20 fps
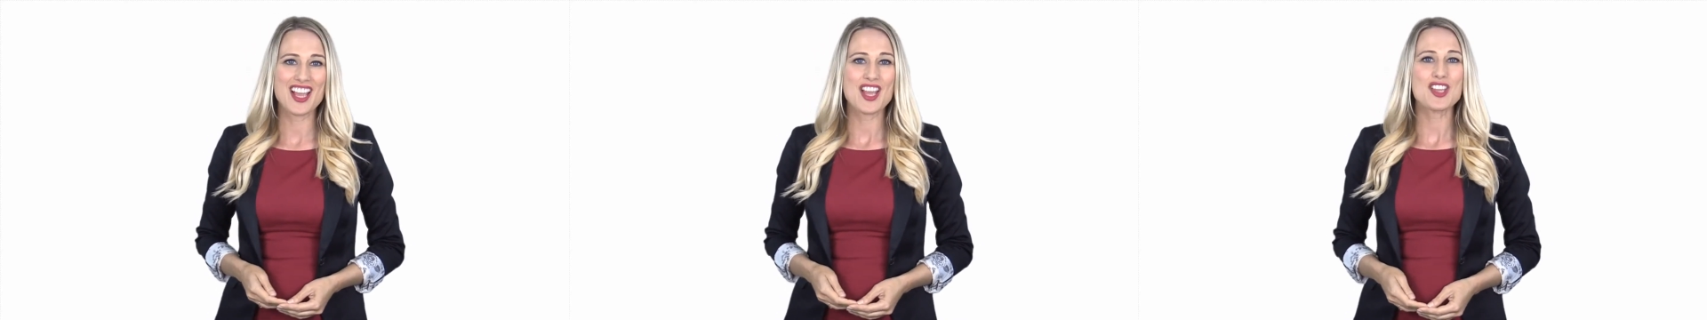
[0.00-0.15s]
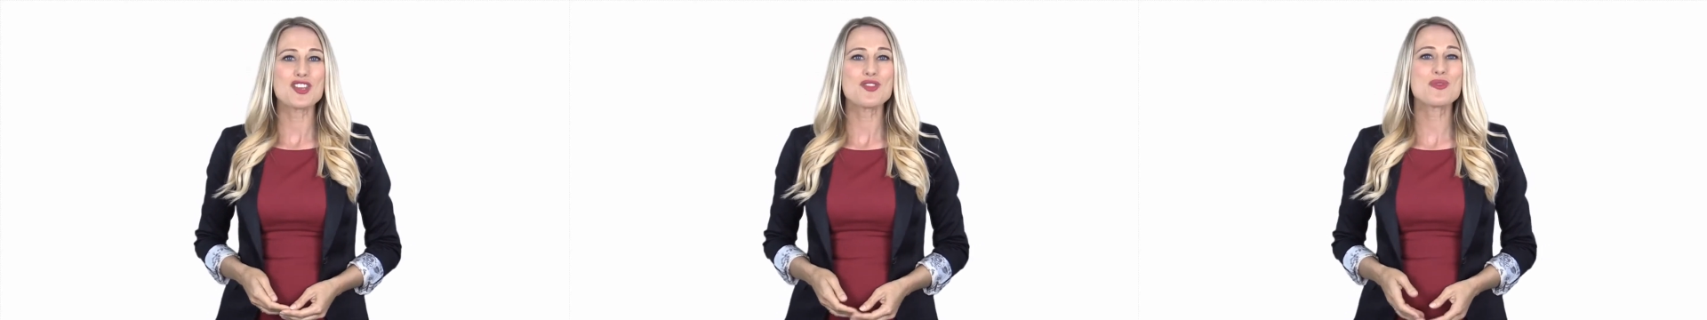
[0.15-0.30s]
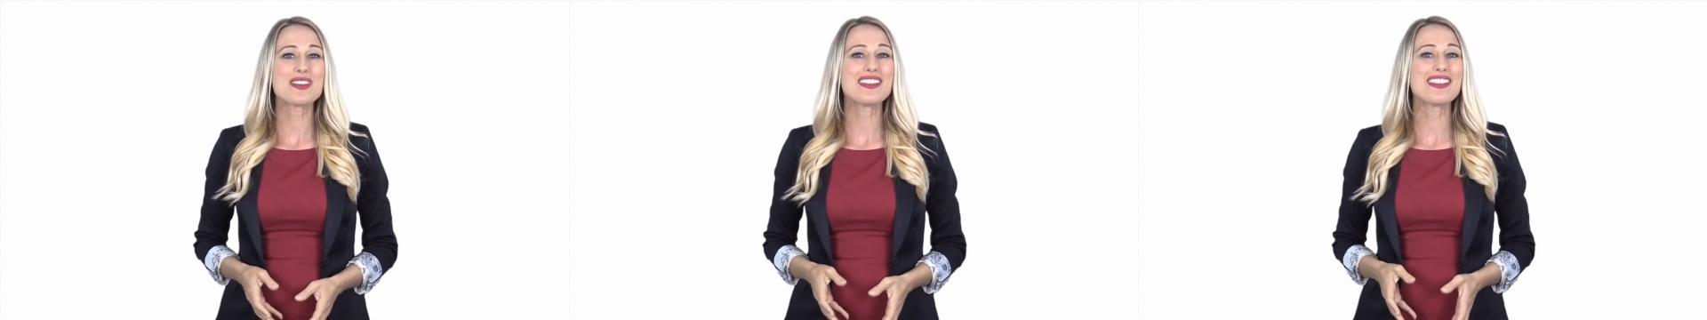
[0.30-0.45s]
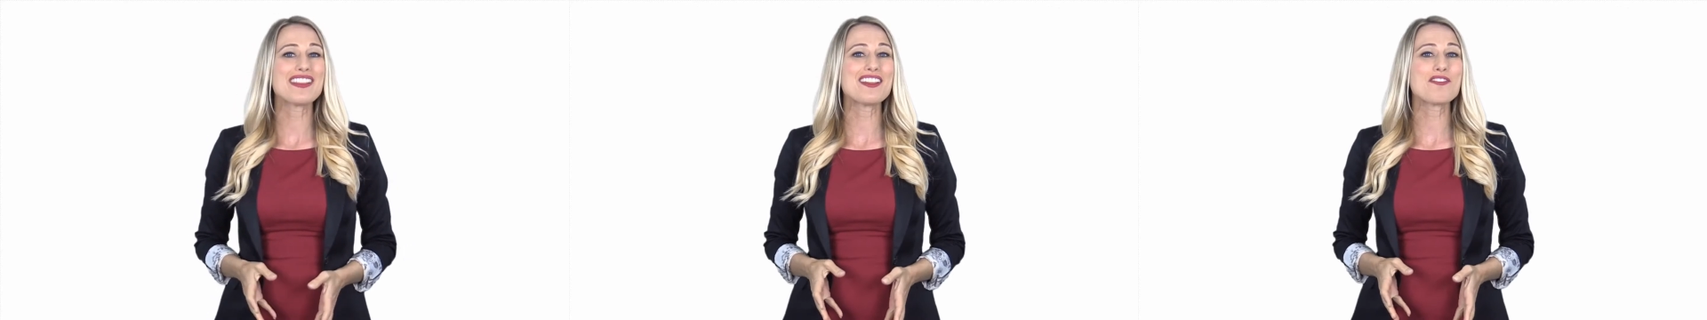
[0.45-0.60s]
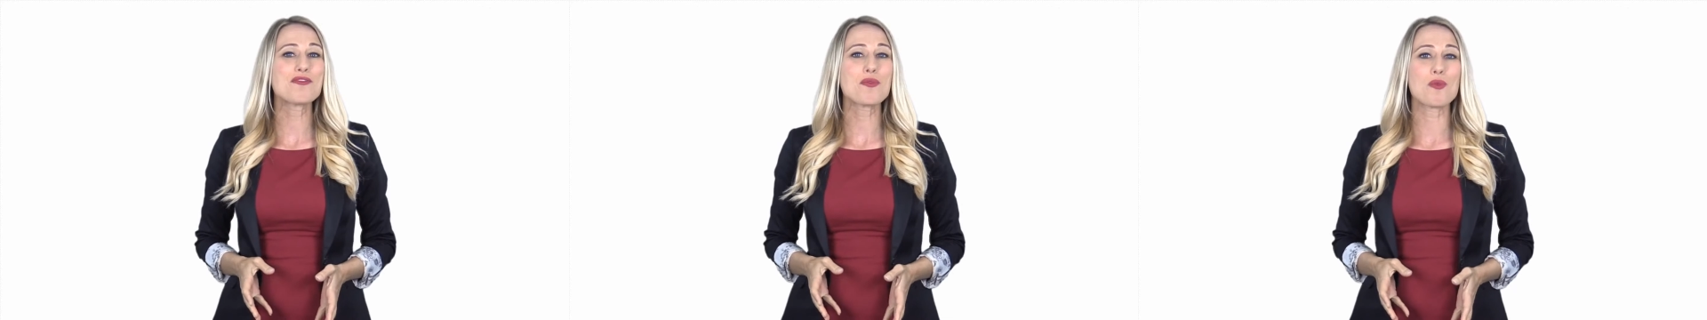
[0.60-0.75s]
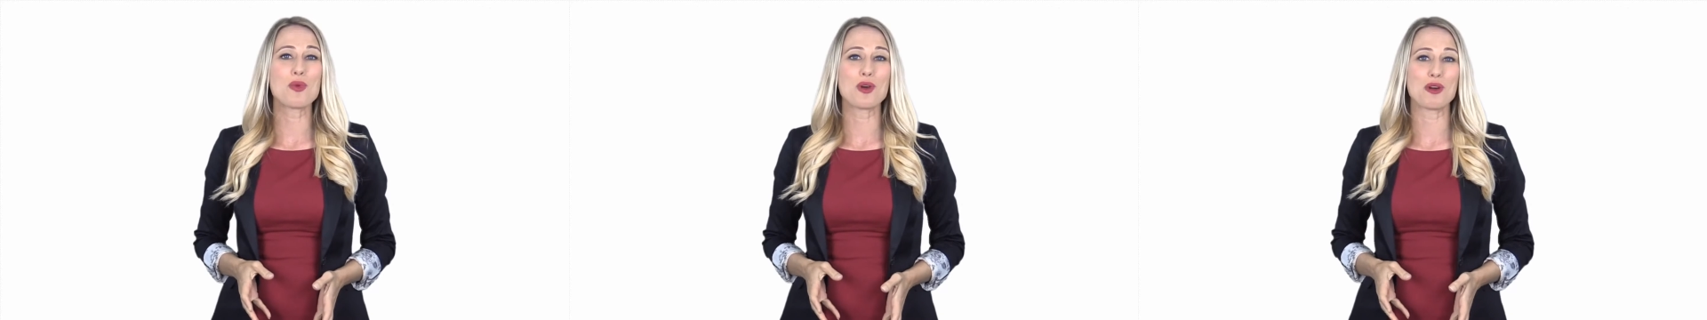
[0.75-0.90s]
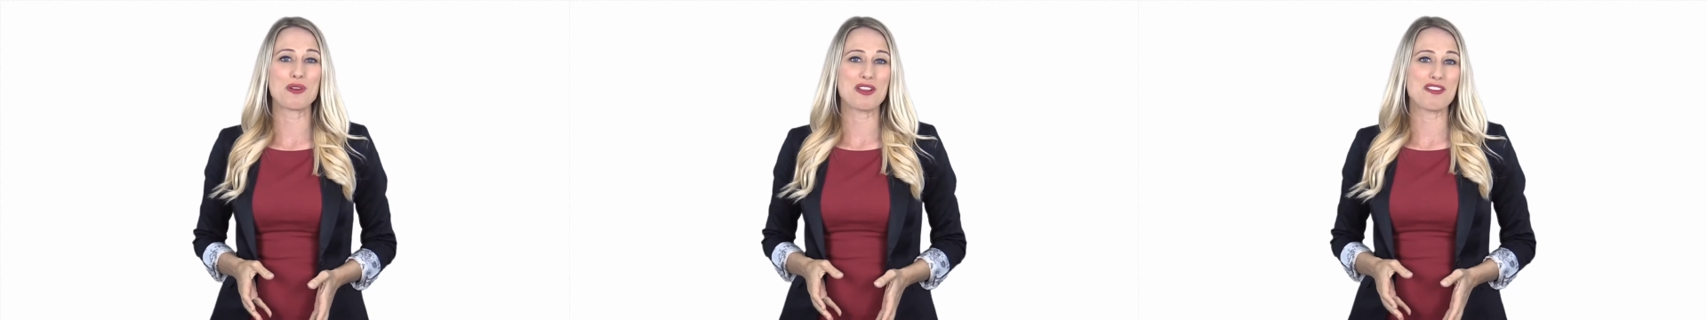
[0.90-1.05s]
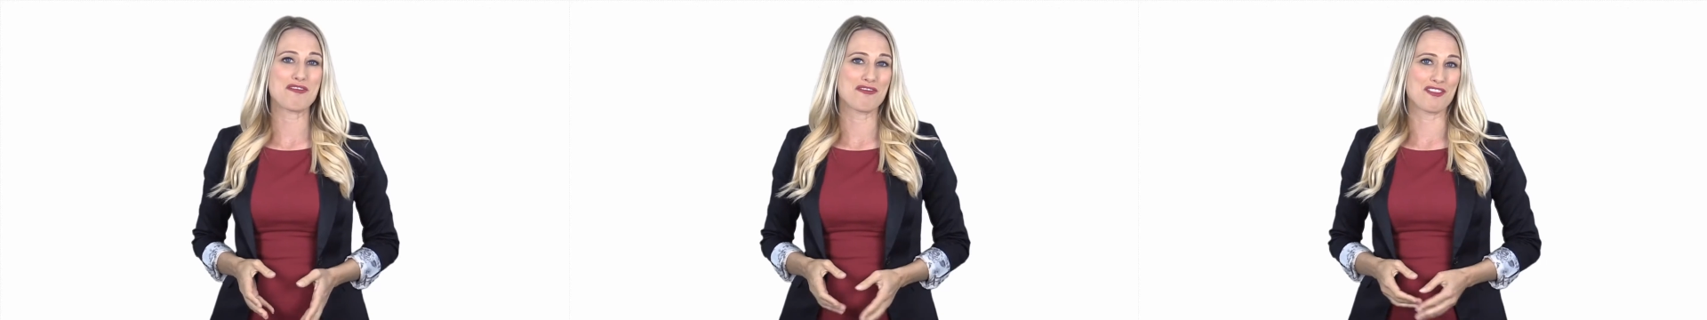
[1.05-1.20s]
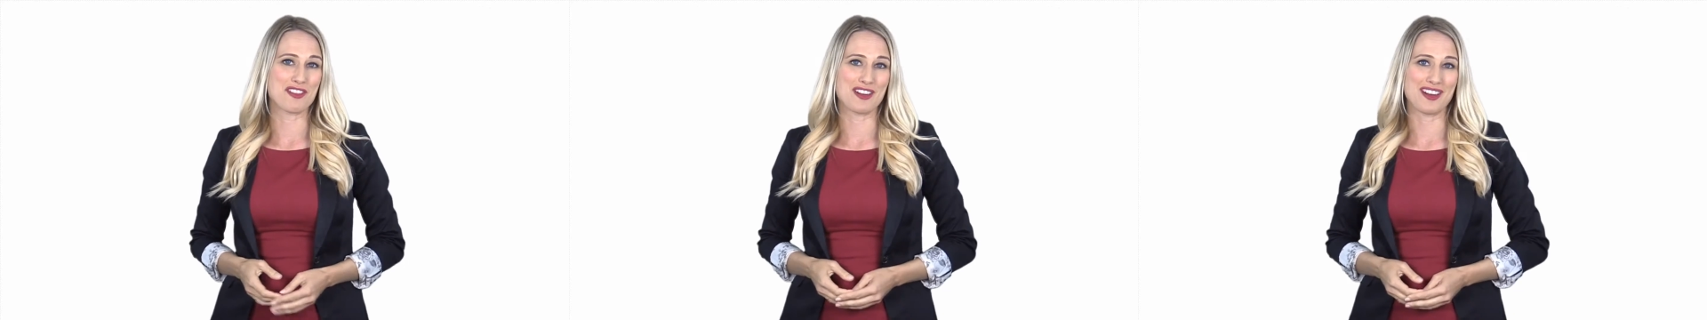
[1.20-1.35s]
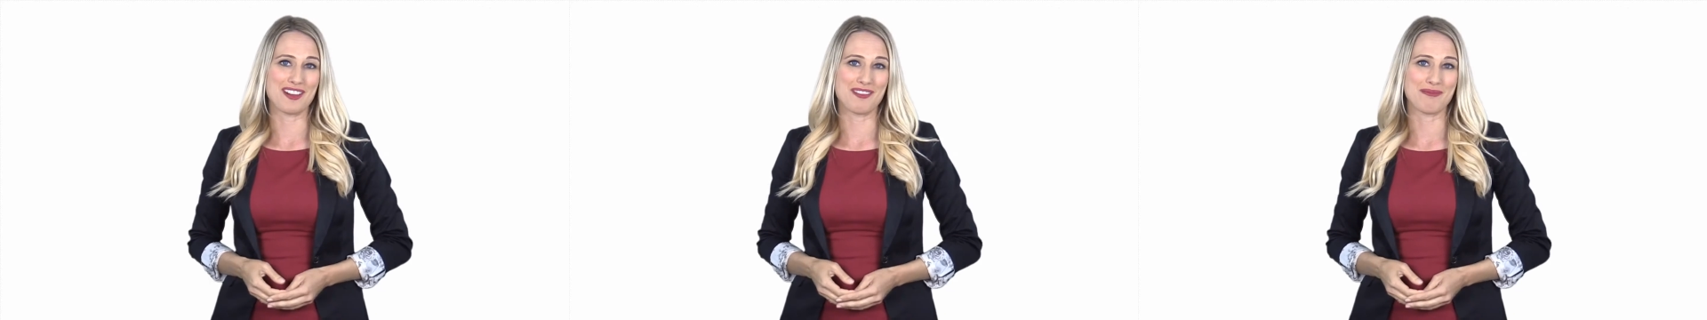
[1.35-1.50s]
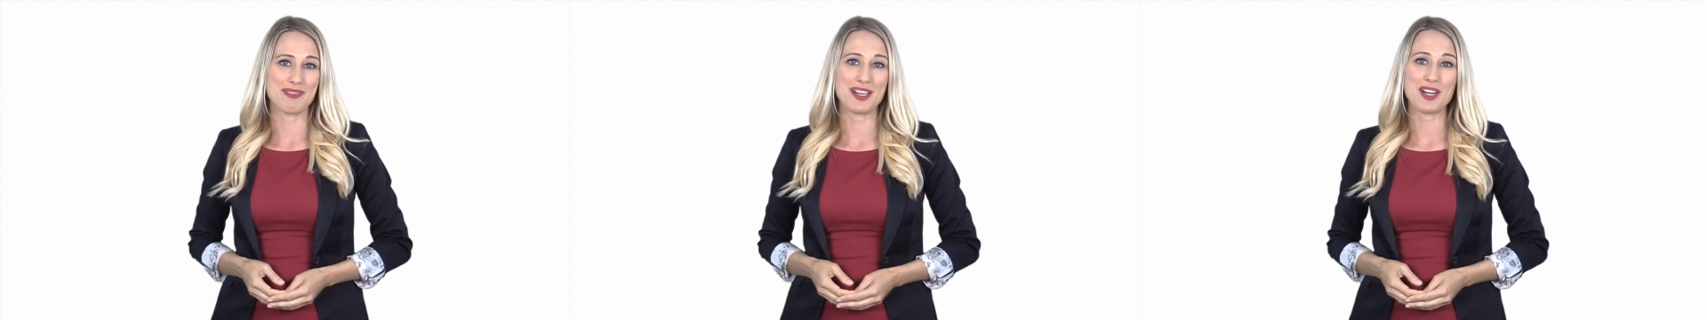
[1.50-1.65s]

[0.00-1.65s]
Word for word: you can live worry free